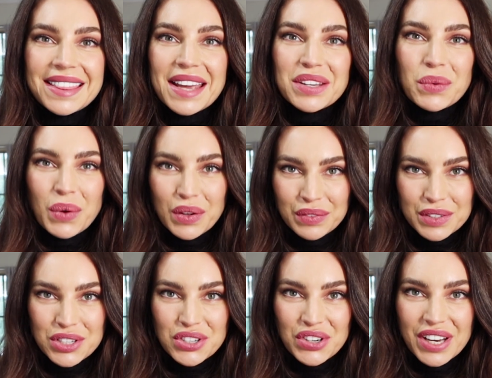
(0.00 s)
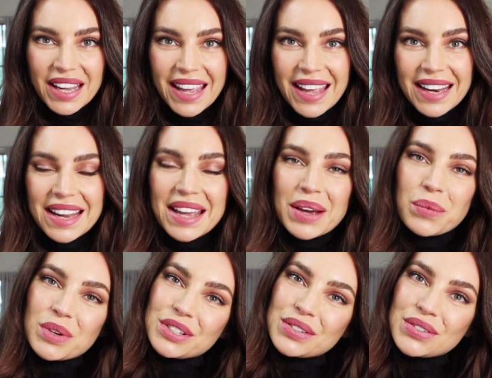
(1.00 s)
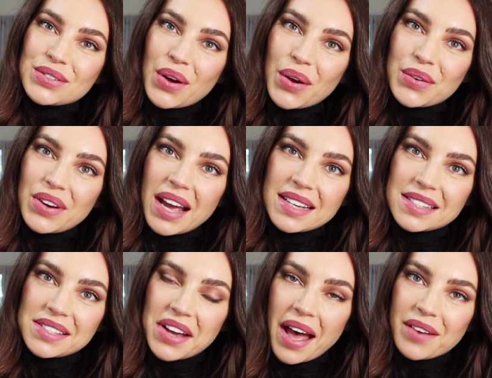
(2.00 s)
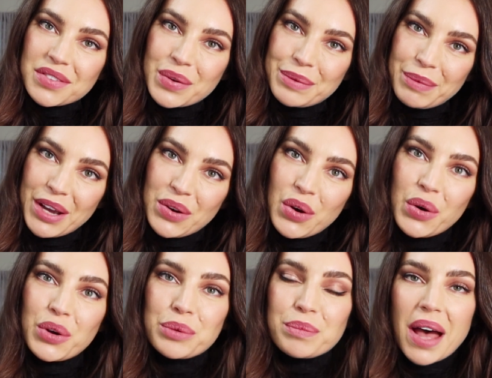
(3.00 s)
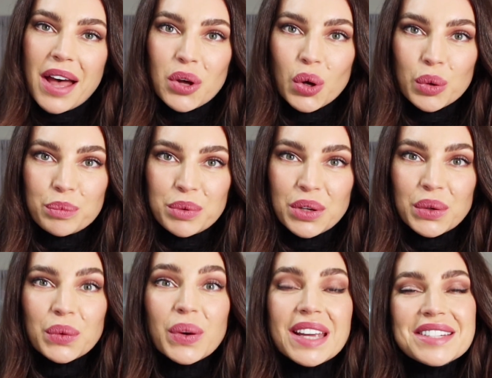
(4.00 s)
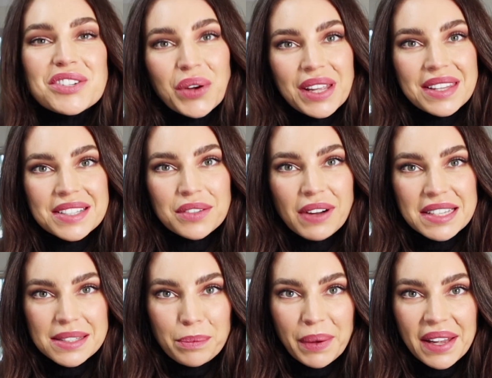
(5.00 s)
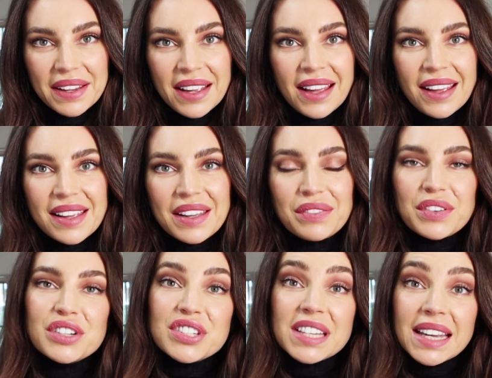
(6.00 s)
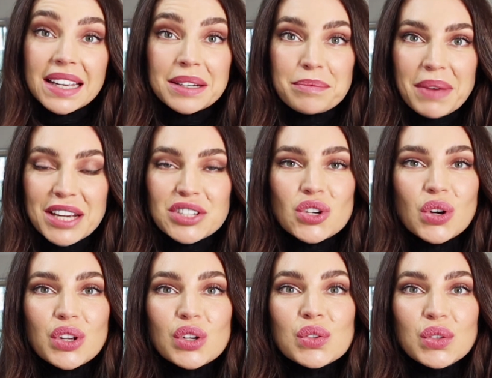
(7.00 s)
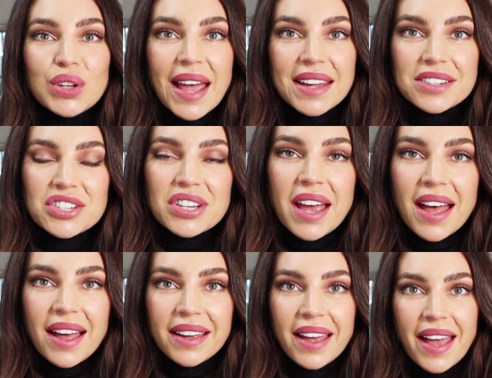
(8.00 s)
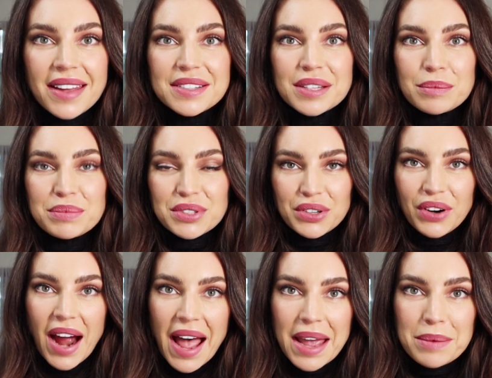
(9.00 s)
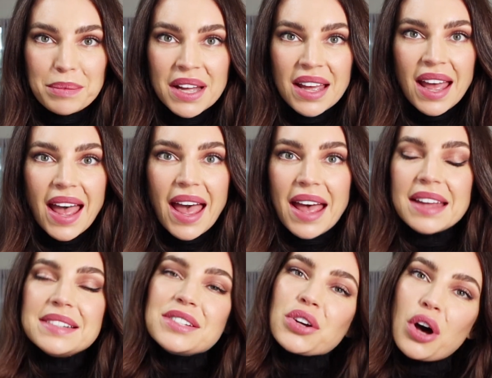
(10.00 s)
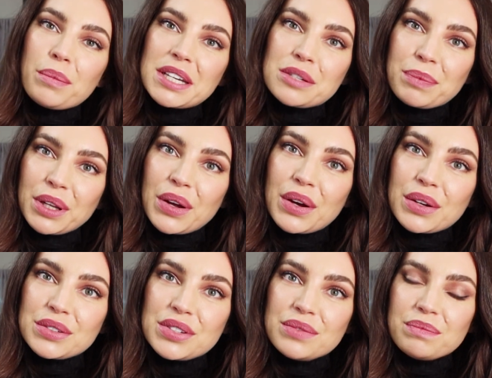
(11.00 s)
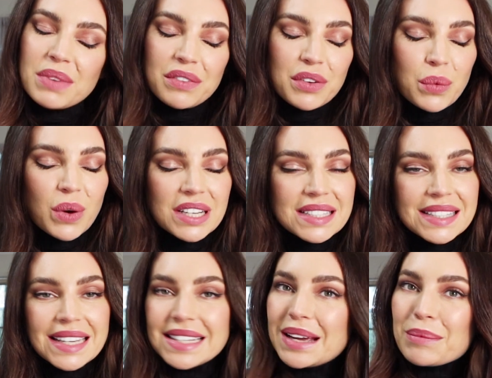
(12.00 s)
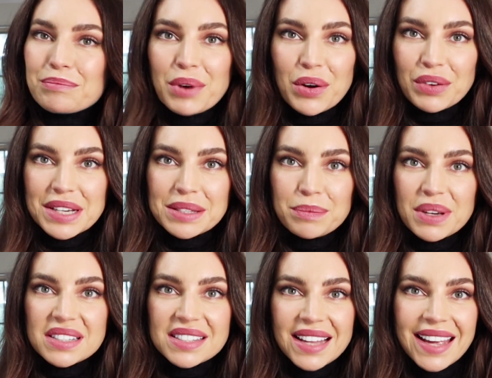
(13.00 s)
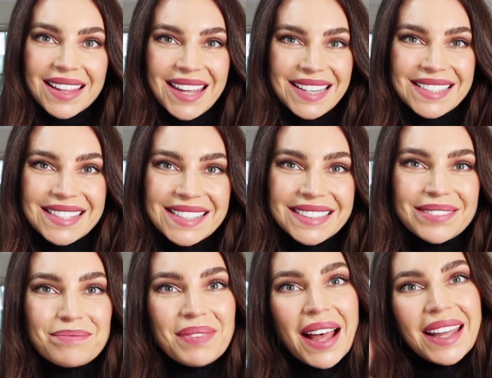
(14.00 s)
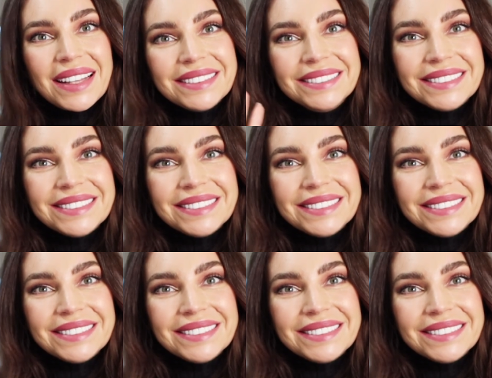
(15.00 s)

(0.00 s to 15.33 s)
Thank you all for tuning in. It was so nice to have you in my home. I hope you enjoyed this recipe. If you did, make sure you like, share, and subscribe, and comment below if you want to see more recipes like this. Bye.